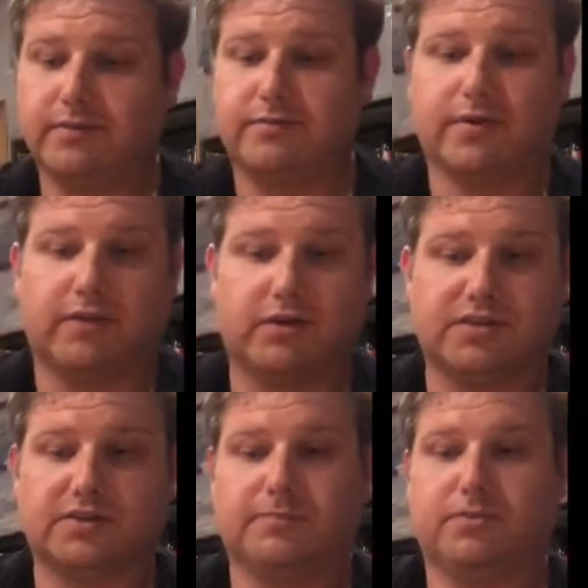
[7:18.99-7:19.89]
very, very
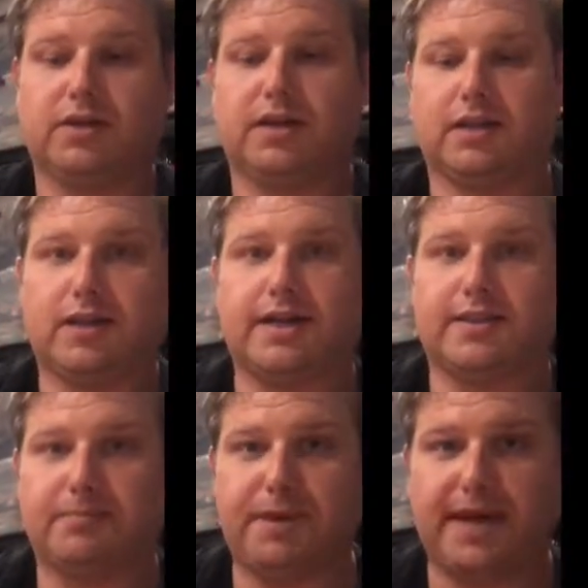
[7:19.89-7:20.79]
simple, and I like
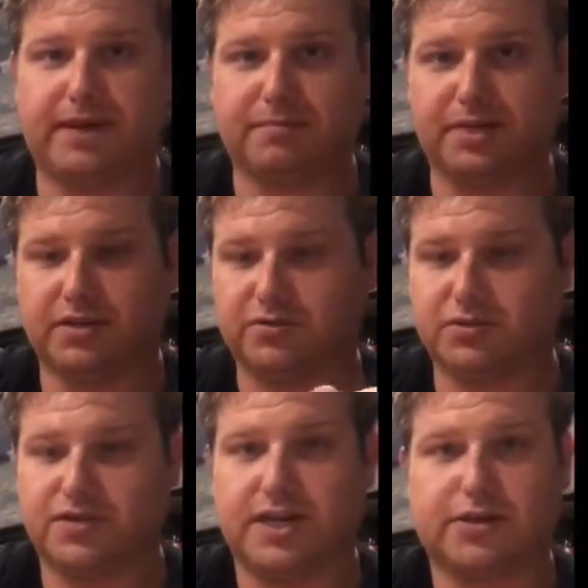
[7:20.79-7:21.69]
the bag because
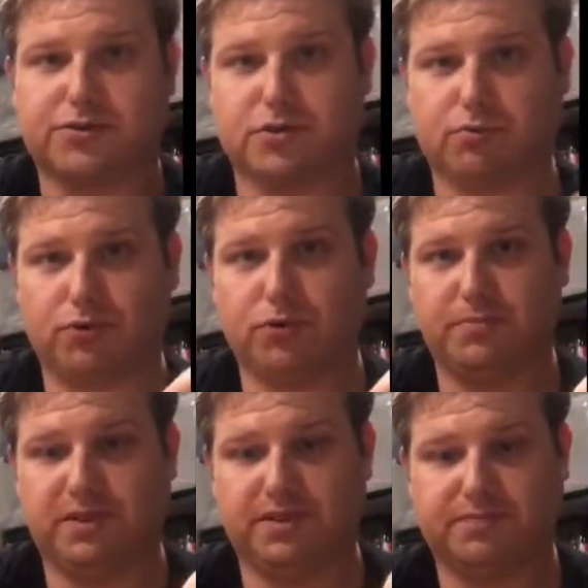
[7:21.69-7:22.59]
there's extra room
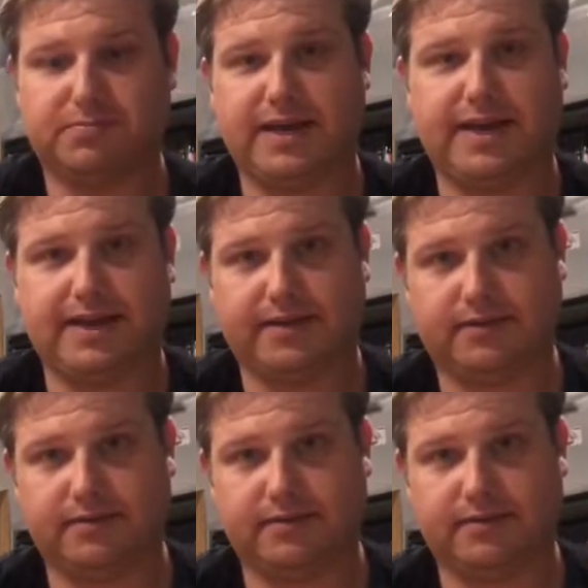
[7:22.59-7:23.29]
in this bag.